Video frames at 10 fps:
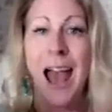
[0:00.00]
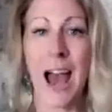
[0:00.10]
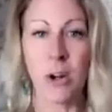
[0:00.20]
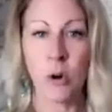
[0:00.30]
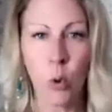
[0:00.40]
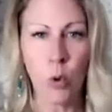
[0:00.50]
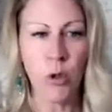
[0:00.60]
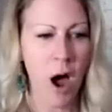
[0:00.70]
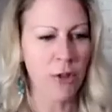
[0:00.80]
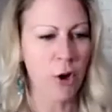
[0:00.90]
and all
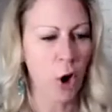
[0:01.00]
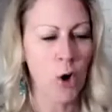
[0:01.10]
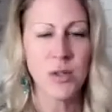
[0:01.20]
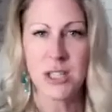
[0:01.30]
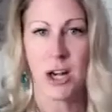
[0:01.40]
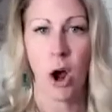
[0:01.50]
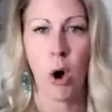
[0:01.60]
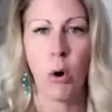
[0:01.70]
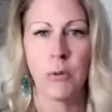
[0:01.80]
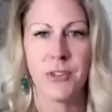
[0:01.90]
the other codes that I
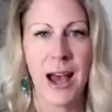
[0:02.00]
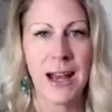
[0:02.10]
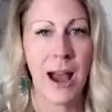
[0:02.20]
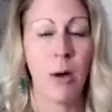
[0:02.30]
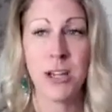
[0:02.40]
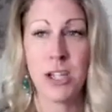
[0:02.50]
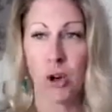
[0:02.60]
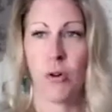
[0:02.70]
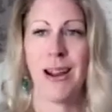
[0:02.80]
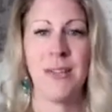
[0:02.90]
hold that allow me to
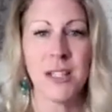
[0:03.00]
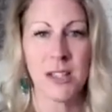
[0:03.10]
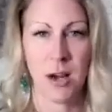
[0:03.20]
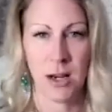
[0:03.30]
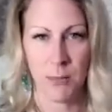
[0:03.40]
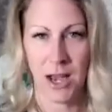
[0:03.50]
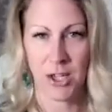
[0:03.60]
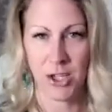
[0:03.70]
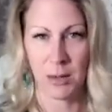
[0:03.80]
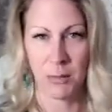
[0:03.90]
create this kind of magic,